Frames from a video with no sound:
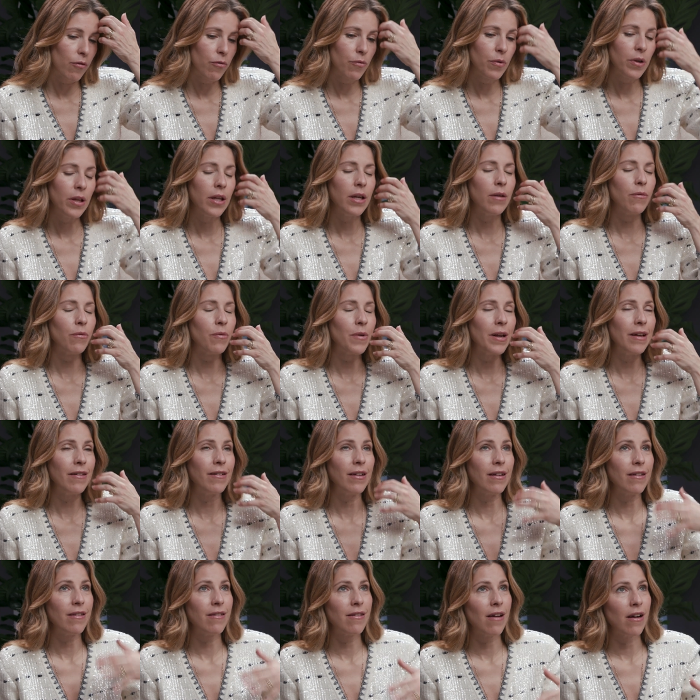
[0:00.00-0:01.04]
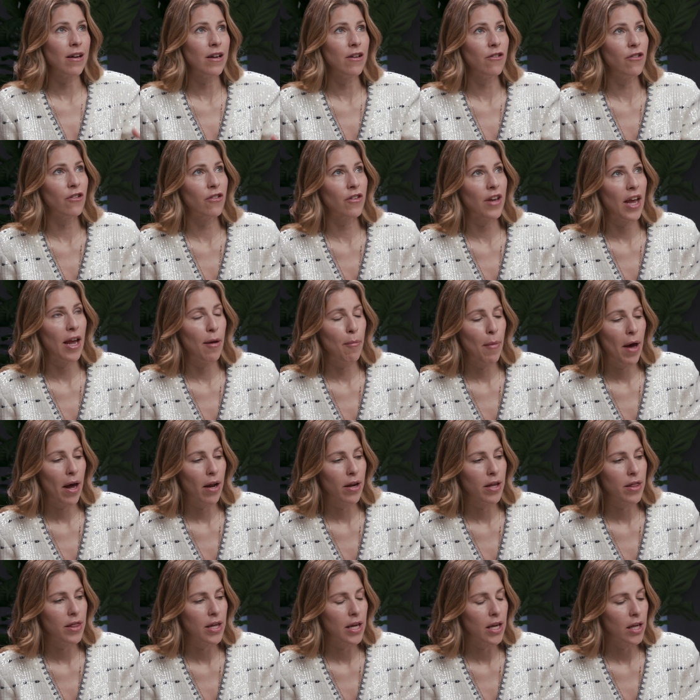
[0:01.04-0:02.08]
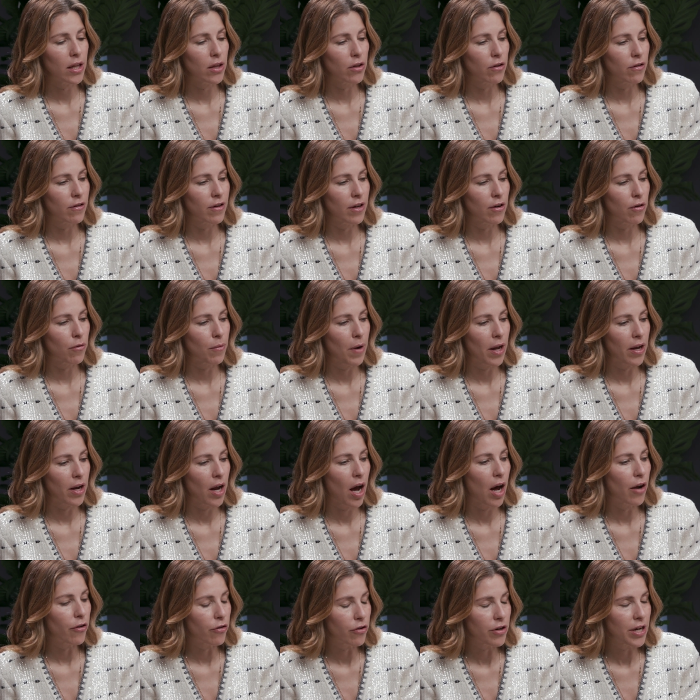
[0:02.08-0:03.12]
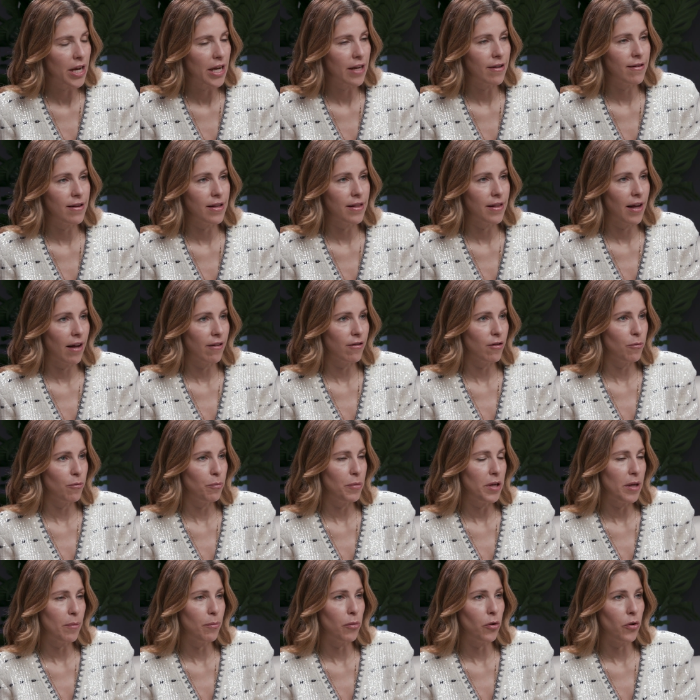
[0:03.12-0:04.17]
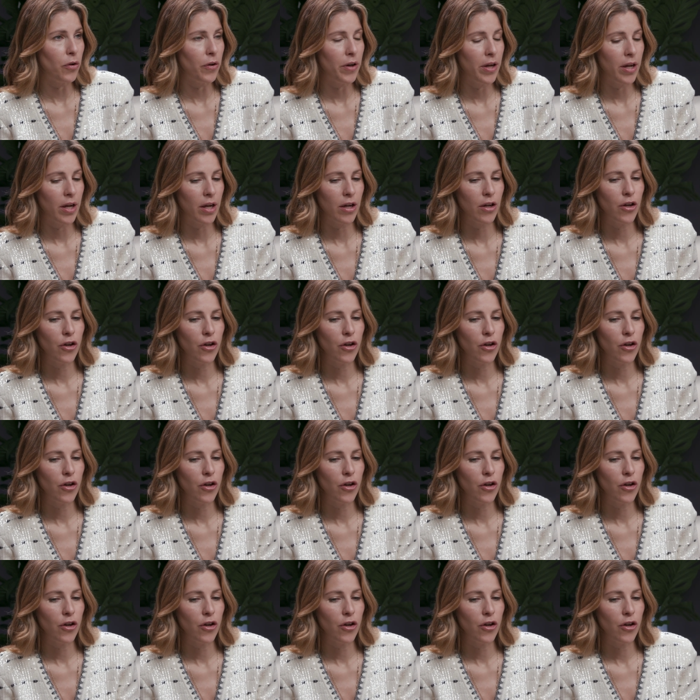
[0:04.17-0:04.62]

a really recent study just came out. I think it looked at around 118,000 people in a